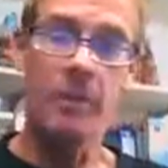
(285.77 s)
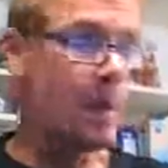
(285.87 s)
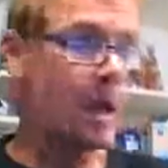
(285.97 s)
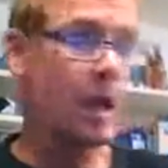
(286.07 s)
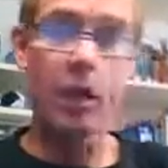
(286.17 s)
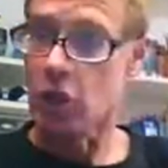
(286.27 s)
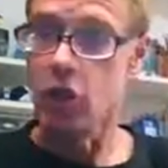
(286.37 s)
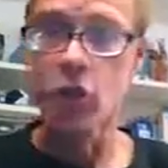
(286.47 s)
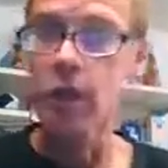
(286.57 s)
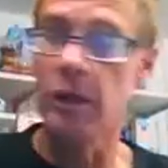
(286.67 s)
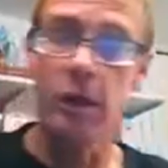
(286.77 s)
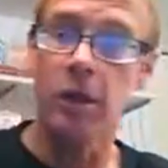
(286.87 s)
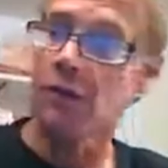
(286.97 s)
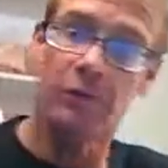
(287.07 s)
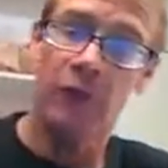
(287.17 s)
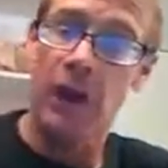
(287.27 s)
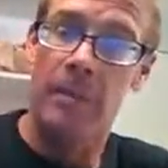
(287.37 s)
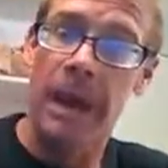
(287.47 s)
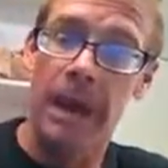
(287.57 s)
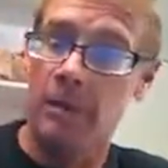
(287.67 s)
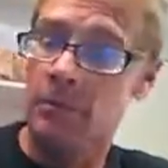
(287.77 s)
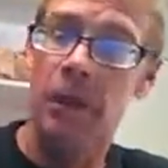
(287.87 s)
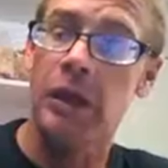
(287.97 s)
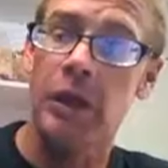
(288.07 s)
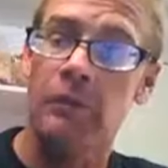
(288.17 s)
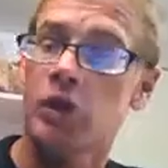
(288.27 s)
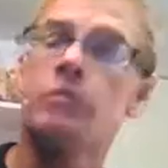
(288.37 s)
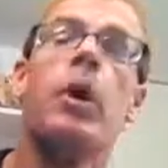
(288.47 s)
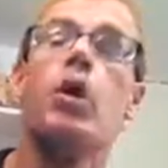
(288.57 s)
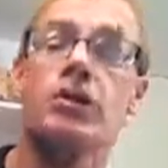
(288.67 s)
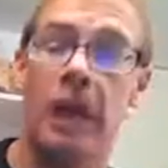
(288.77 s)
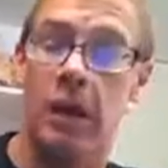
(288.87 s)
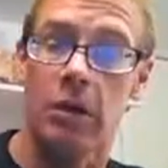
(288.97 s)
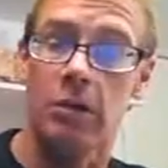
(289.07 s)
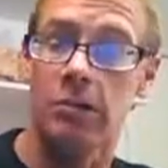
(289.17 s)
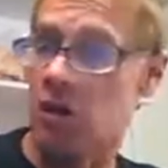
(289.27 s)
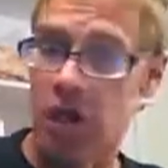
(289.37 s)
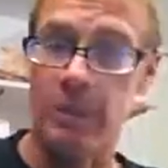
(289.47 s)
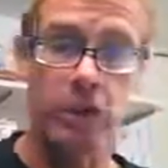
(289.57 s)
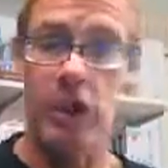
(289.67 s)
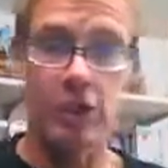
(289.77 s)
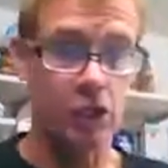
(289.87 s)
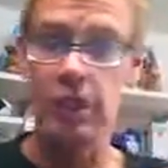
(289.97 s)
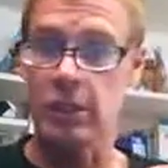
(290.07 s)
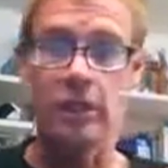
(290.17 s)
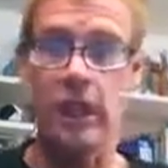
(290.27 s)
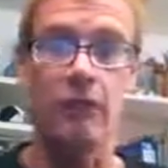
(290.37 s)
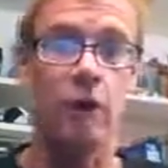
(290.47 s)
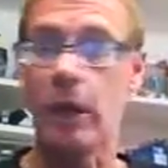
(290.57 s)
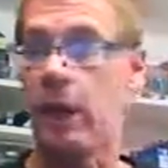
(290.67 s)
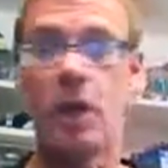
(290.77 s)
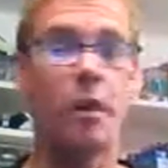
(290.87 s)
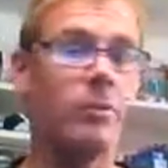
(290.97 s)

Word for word: a big dually flatbed pickup just pulls out the stop sign. She doesn't have one